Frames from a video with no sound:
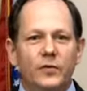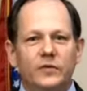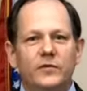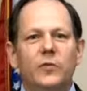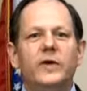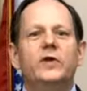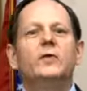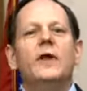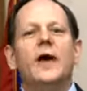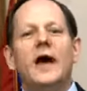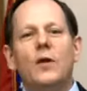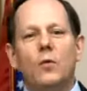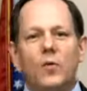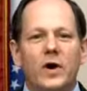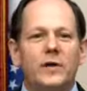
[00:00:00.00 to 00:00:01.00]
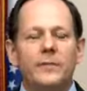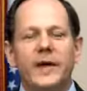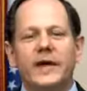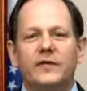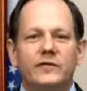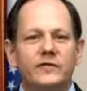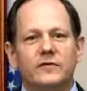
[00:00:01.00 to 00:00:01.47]
do not want to
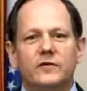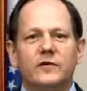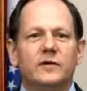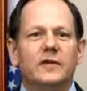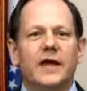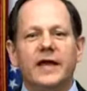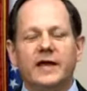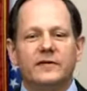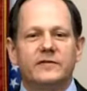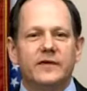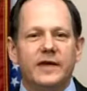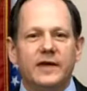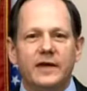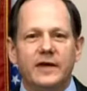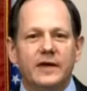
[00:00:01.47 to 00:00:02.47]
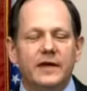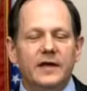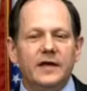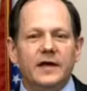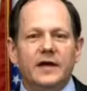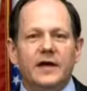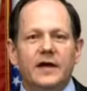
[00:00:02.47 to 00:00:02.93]
make it this look like it's a
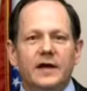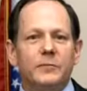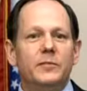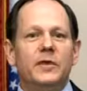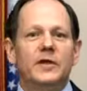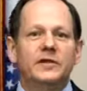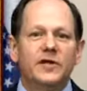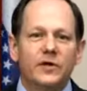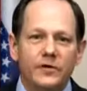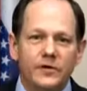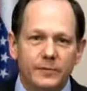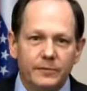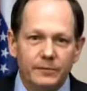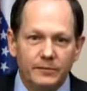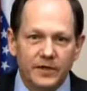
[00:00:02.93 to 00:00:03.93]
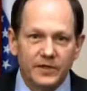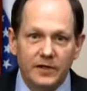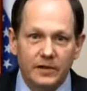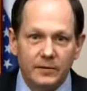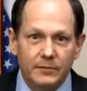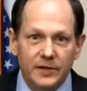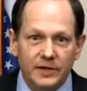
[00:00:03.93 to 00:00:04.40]

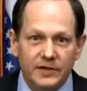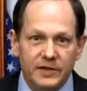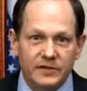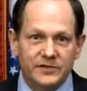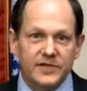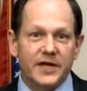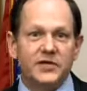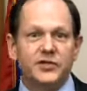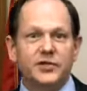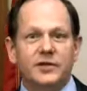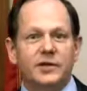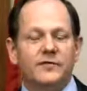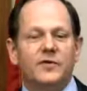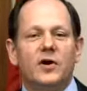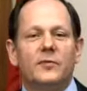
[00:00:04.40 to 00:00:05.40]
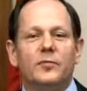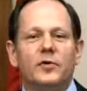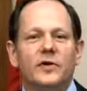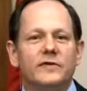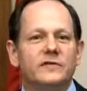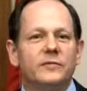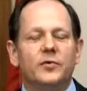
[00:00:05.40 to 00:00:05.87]
militarization of our
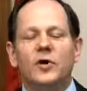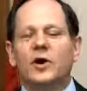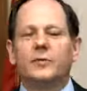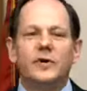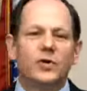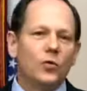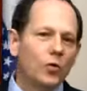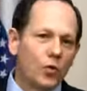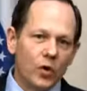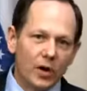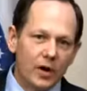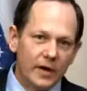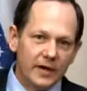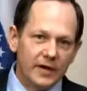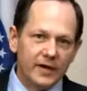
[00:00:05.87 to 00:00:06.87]
police department, or